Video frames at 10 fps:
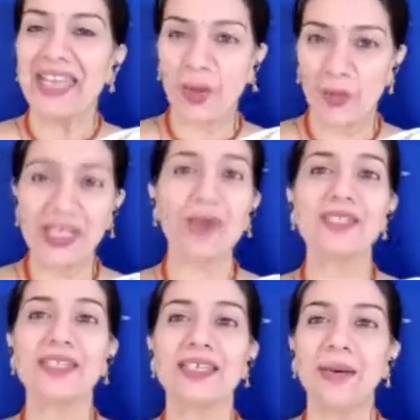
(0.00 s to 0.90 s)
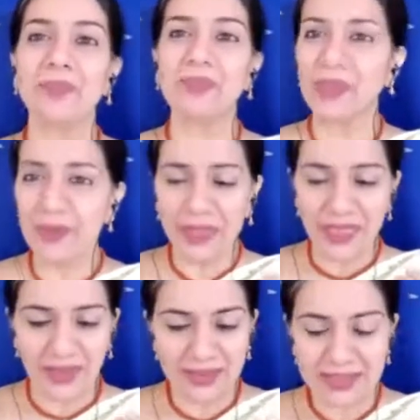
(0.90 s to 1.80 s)
Now, without
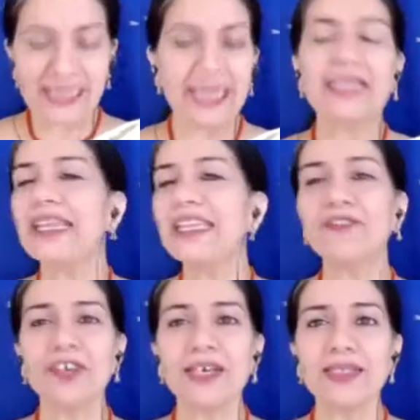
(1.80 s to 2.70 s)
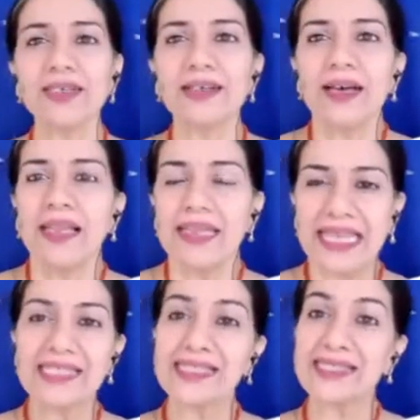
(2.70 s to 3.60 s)
delaying any further,
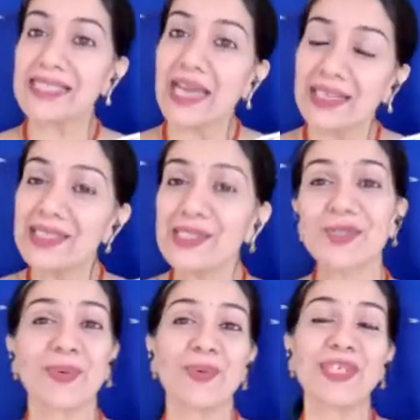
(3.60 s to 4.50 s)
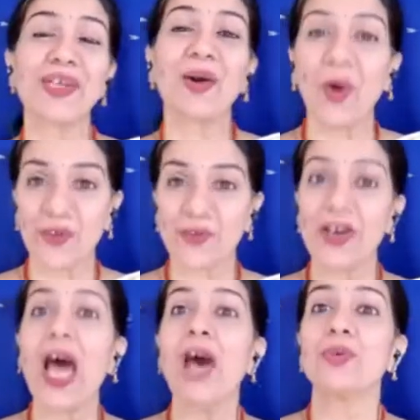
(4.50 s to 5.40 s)
let's start the story of
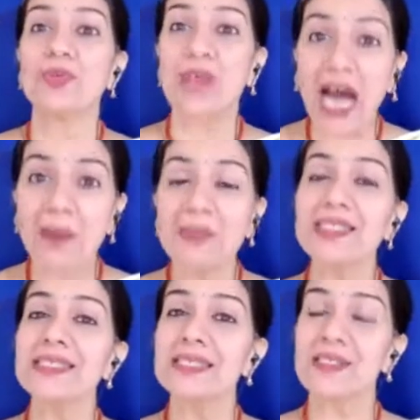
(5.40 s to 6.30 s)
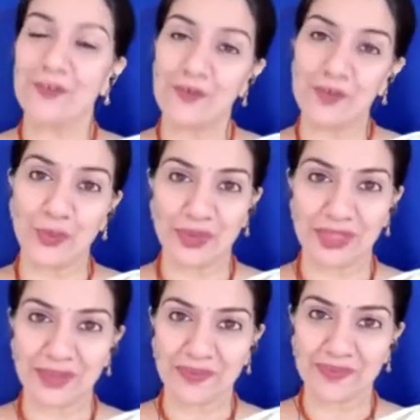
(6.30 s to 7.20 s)
Raman's
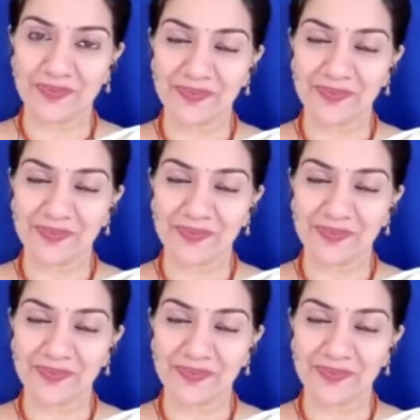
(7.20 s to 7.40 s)
Flute.